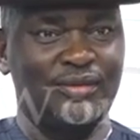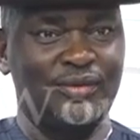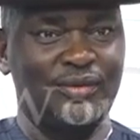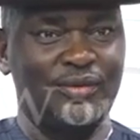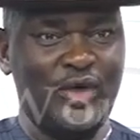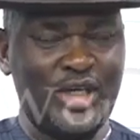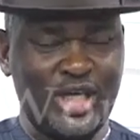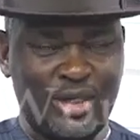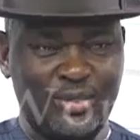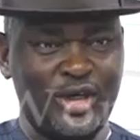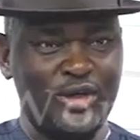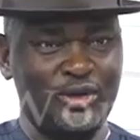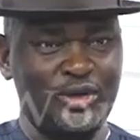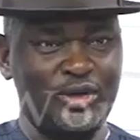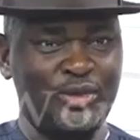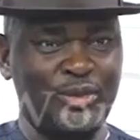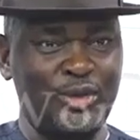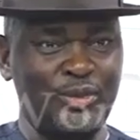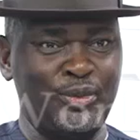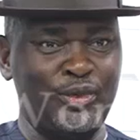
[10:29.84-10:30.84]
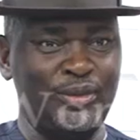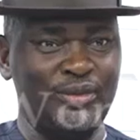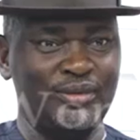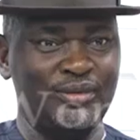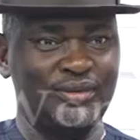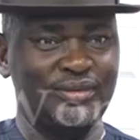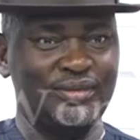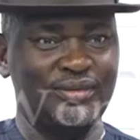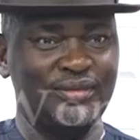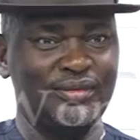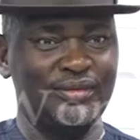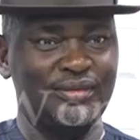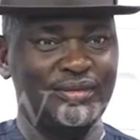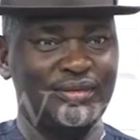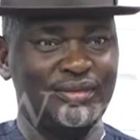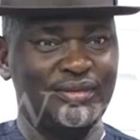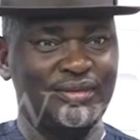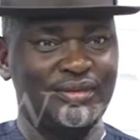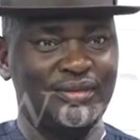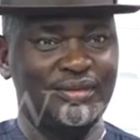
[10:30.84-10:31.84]
What about those people?
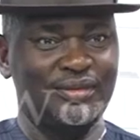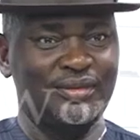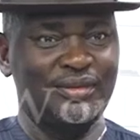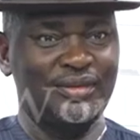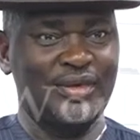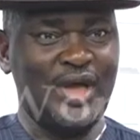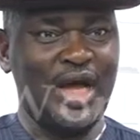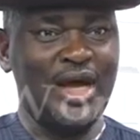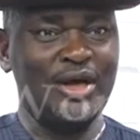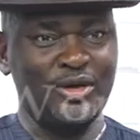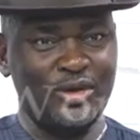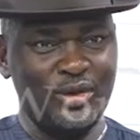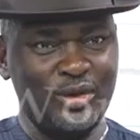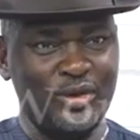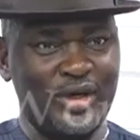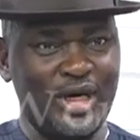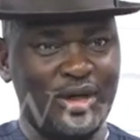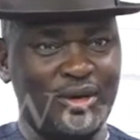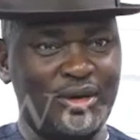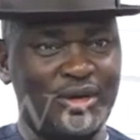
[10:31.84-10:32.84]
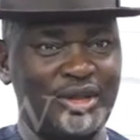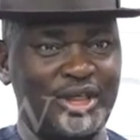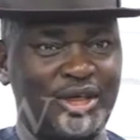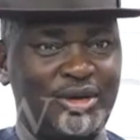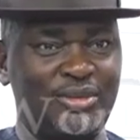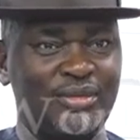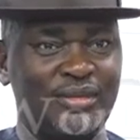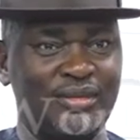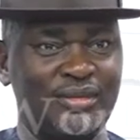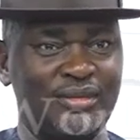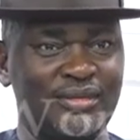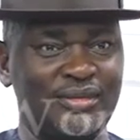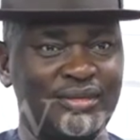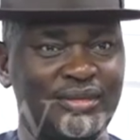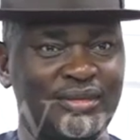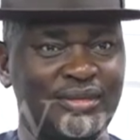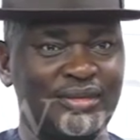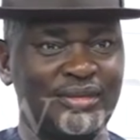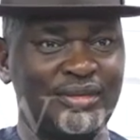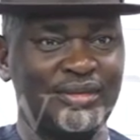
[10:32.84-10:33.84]
How do you record them?
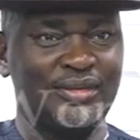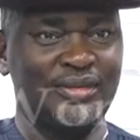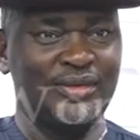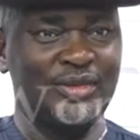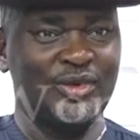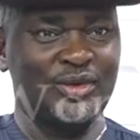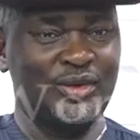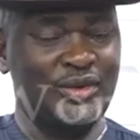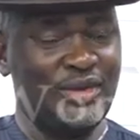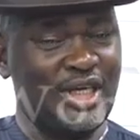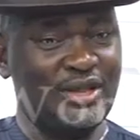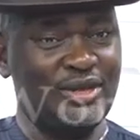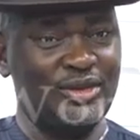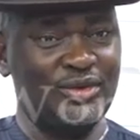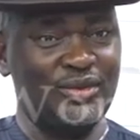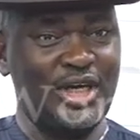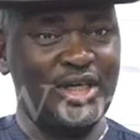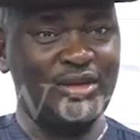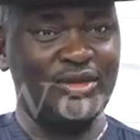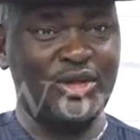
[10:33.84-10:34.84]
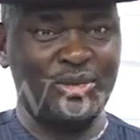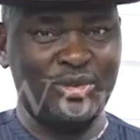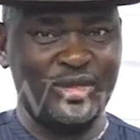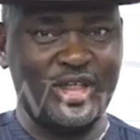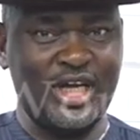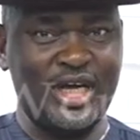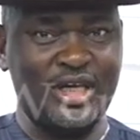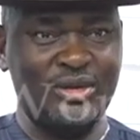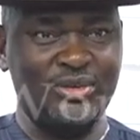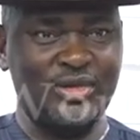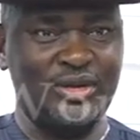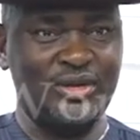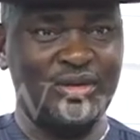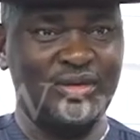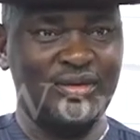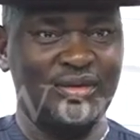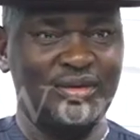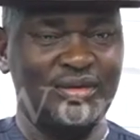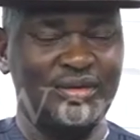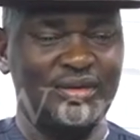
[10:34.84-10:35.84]
So that is why sometimes
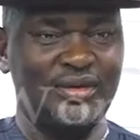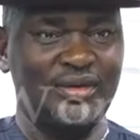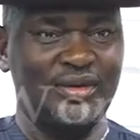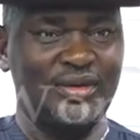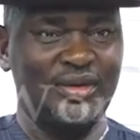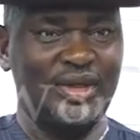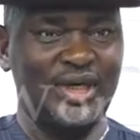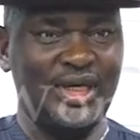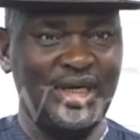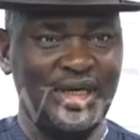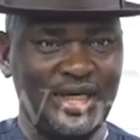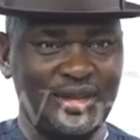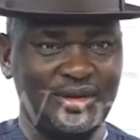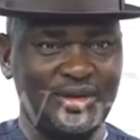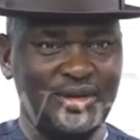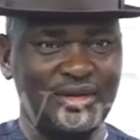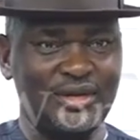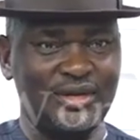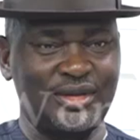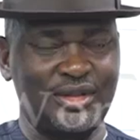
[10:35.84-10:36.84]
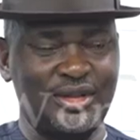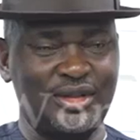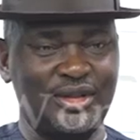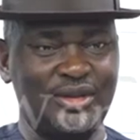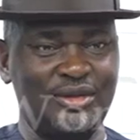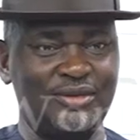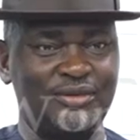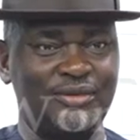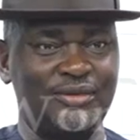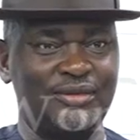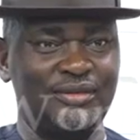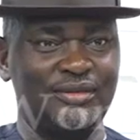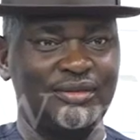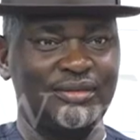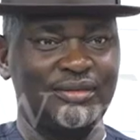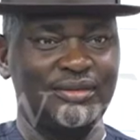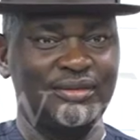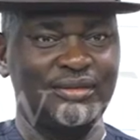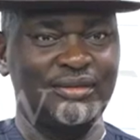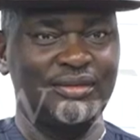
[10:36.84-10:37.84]
let us give
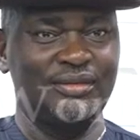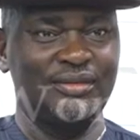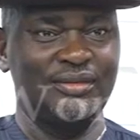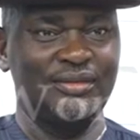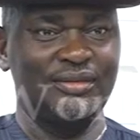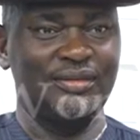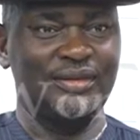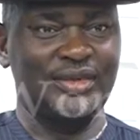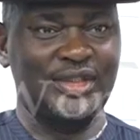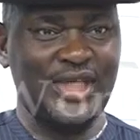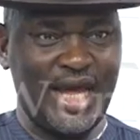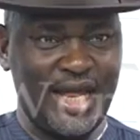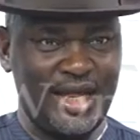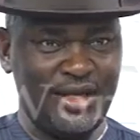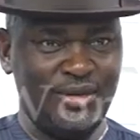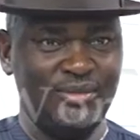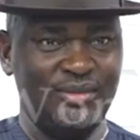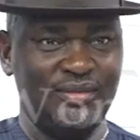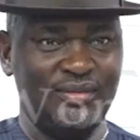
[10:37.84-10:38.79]
time.